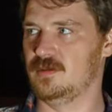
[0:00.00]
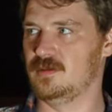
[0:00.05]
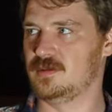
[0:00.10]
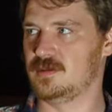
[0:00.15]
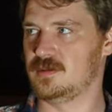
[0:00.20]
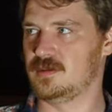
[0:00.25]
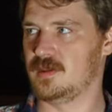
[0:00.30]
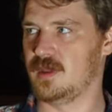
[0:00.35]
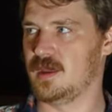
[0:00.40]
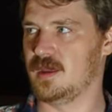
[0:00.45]

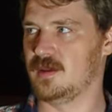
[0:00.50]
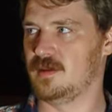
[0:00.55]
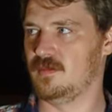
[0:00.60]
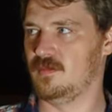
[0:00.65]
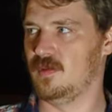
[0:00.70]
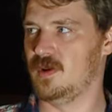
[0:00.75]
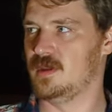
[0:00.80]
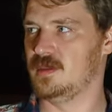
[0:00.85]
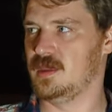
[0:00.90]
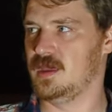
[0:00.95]
like one of the
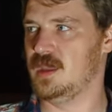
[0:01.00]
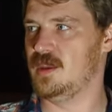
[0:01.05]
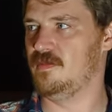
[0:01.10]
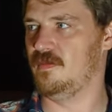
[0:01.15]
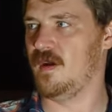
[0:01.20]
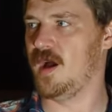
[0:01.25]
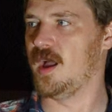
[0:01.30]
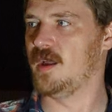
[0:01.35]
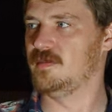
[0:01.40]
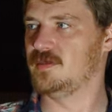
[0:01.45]

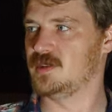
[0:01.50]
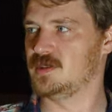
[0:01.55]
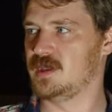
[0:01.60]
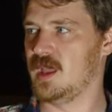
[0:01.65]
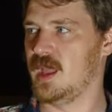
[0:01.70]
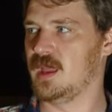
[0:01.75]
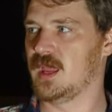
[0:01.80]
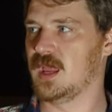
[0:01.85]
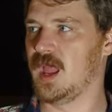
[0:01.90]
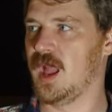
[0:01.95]
E5s is hanging
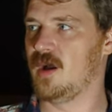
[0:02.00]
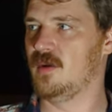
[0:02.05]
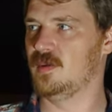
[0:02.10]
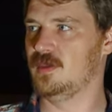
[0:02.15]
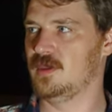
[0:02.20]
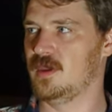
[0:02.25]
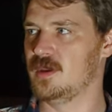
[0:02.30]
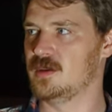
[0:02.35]
out with us